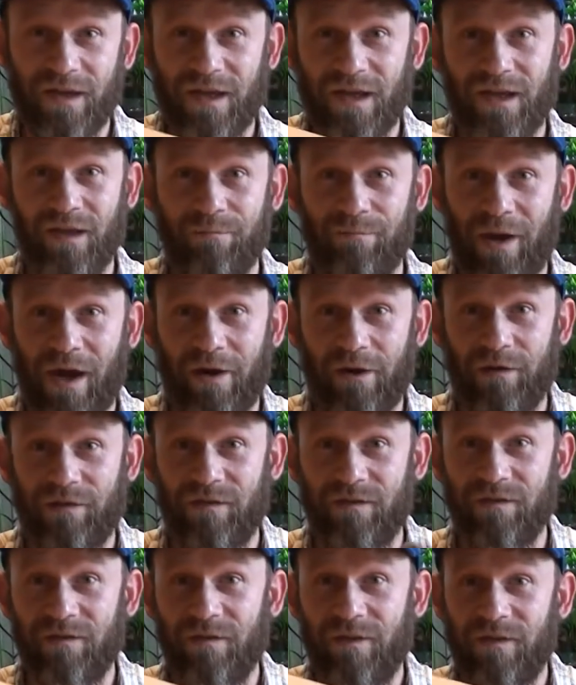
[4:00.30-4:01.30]
in
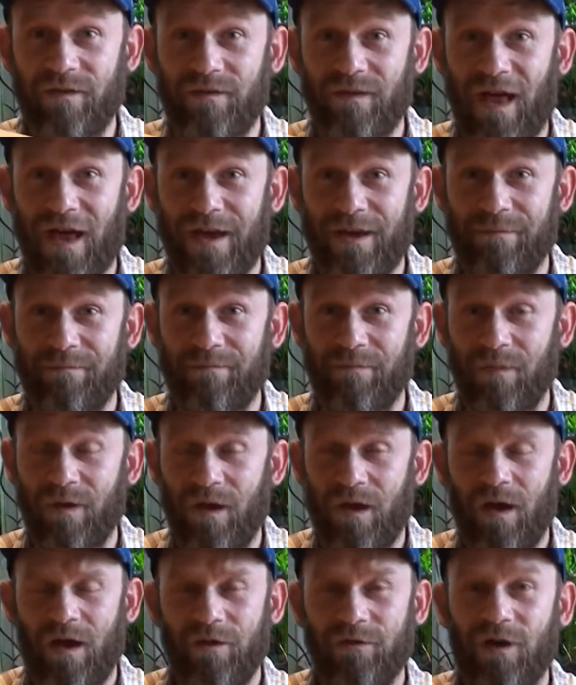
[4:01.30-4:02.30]
comparison to this light,
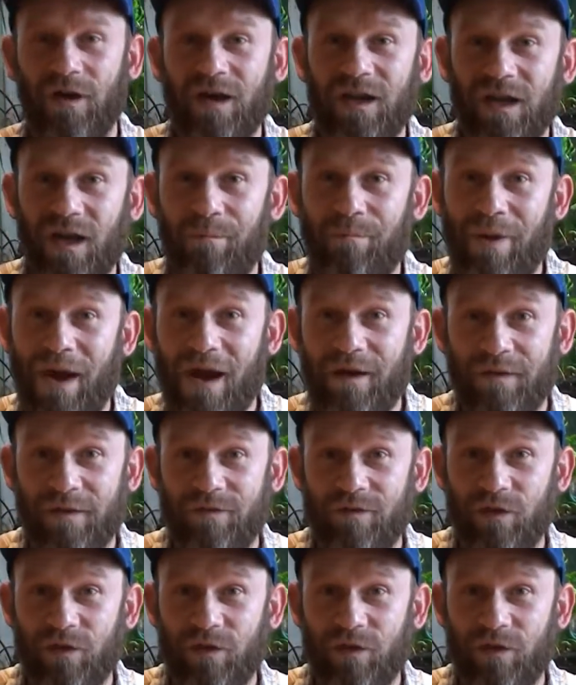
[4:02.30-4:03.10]
so I'm going to compare the